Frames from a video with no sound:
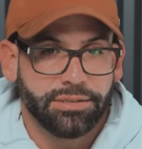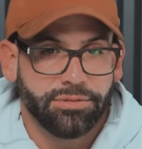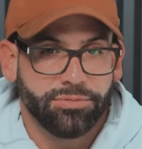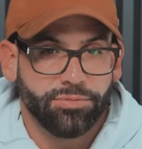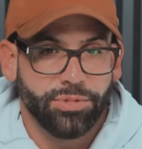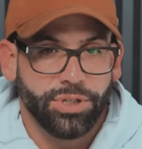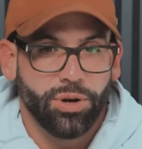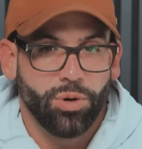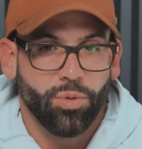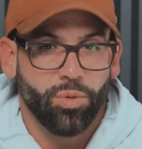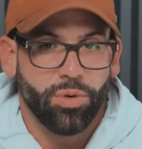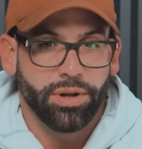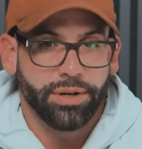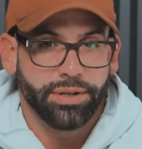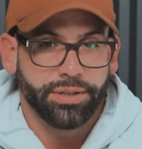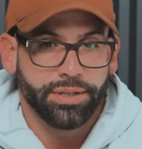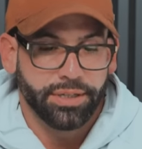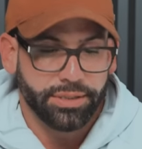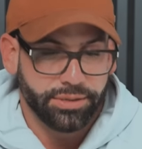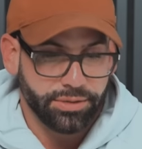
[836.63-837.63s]
we don't
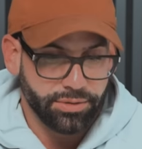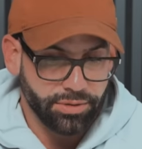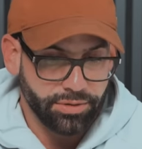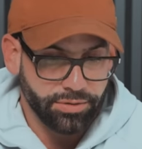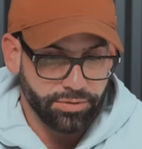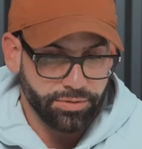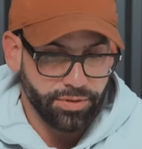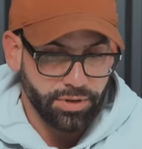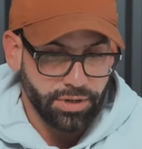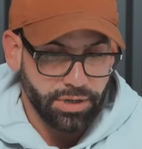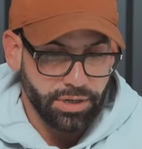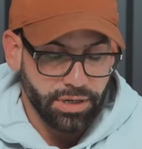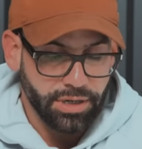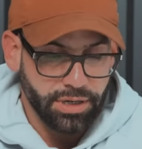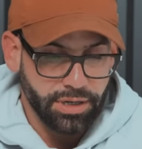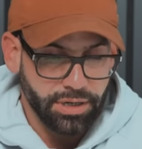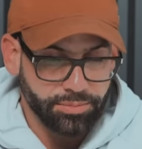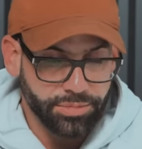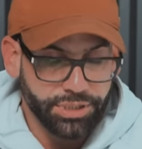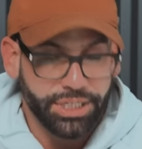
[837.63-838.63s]
want the sort of
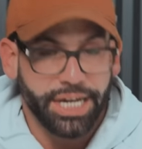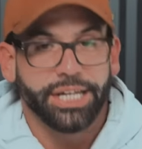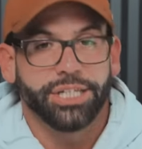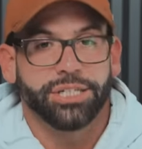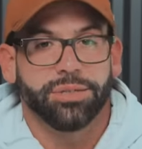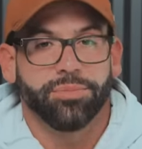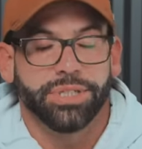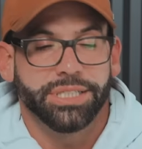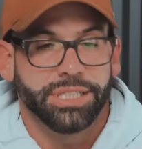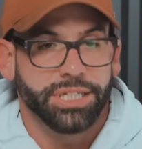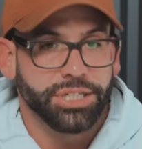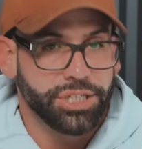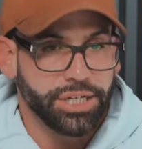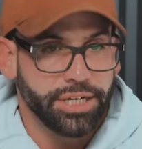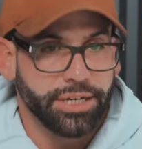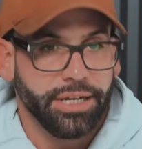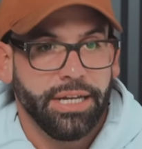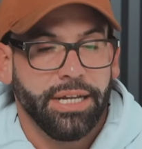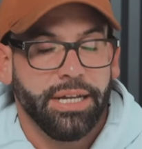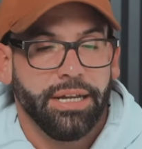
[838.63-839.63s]
change in
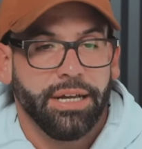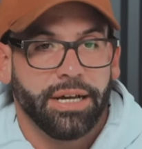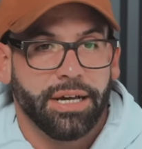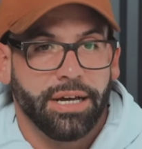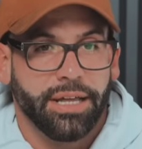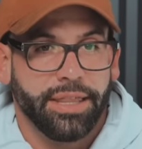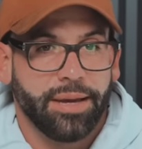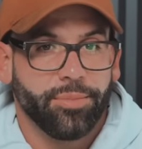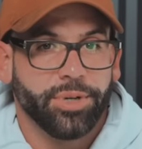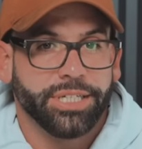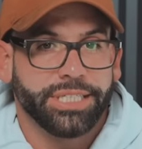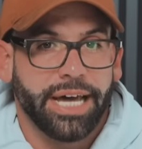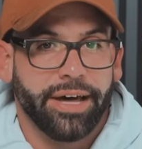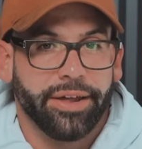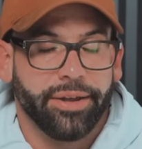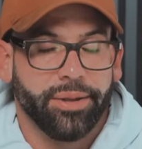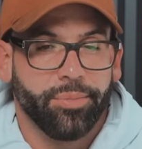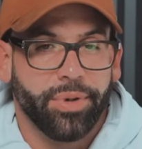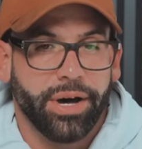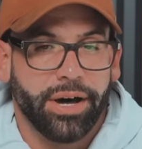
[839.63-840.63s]
position that much
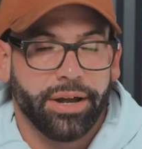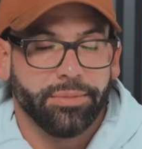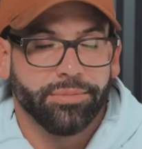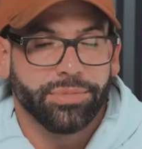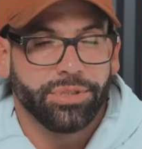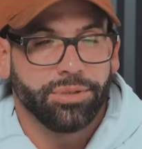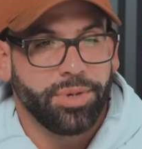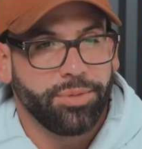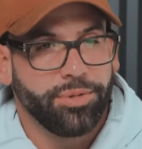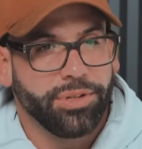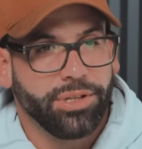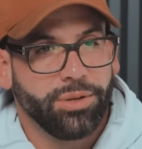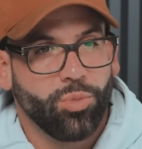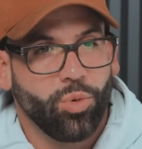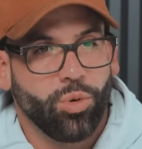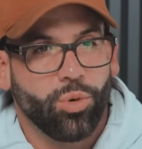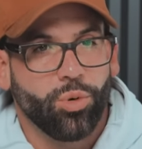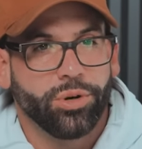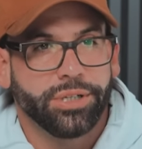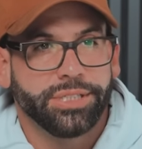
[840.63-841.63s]
out of the bottom. So maybe a little
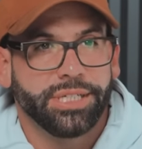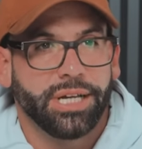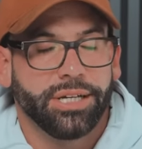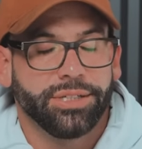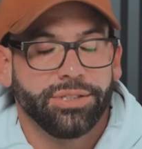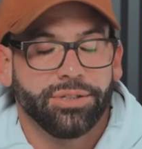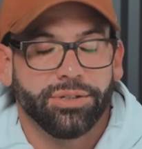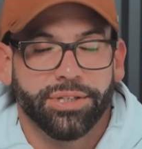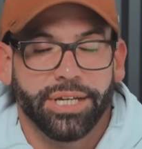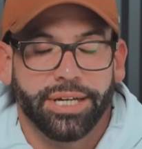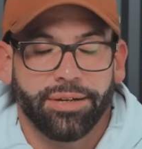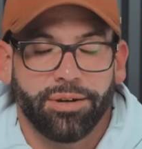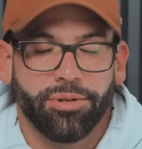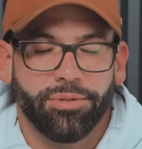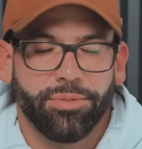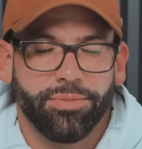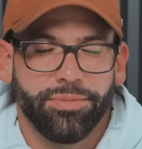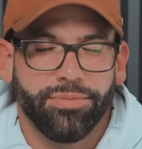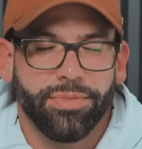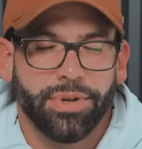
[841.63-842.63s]
more horizontal. That I
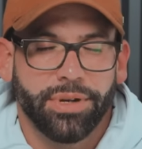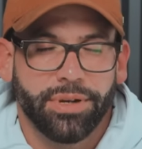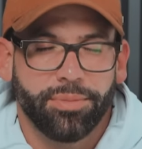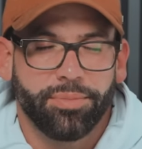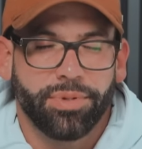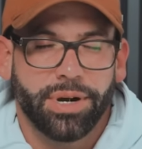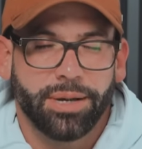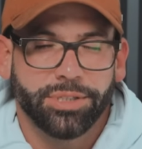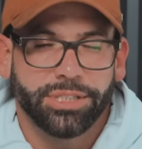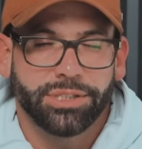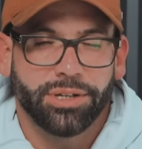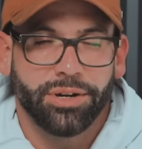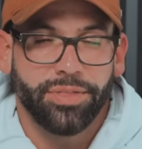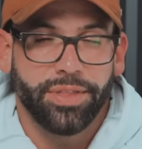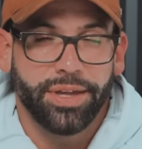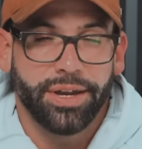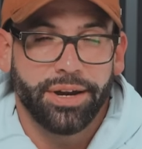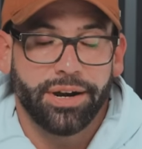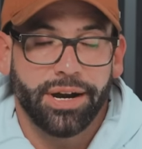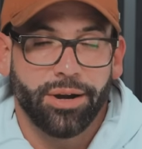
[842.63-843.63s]
would probably start
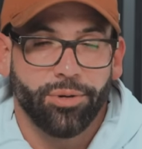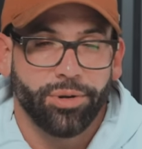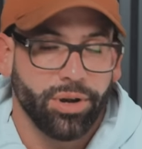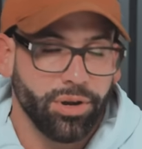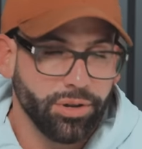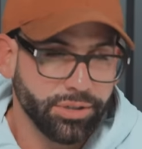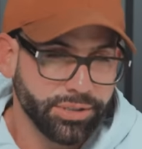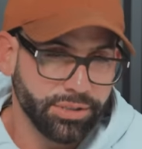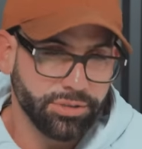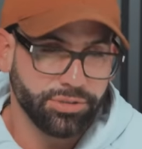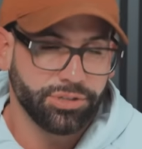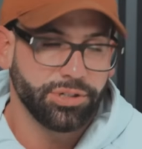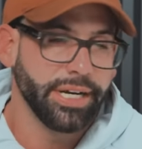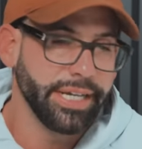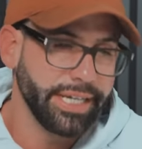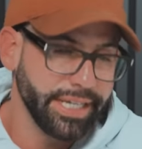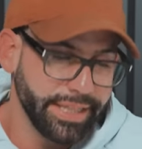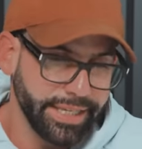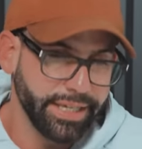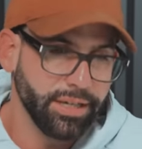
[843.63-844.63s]
there. I would also try
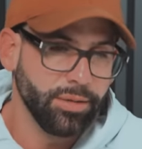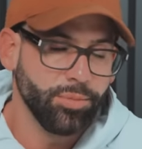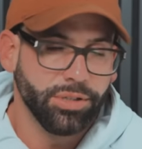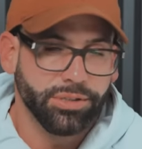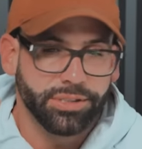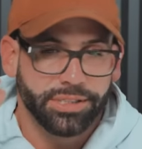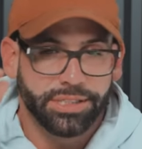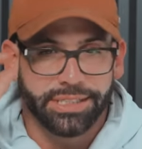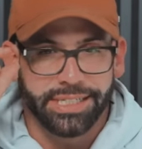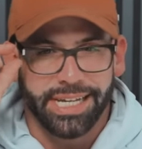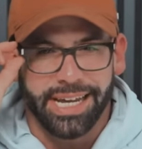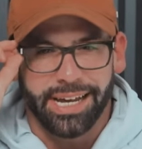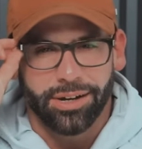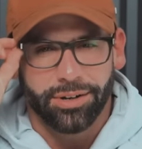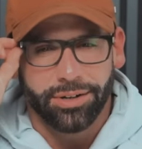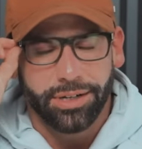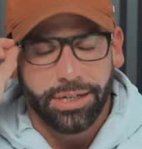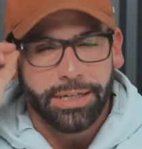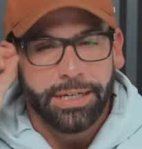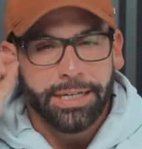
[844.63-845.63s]
to get the elbows
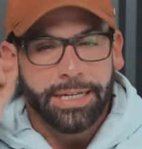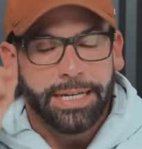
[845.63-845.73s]
down.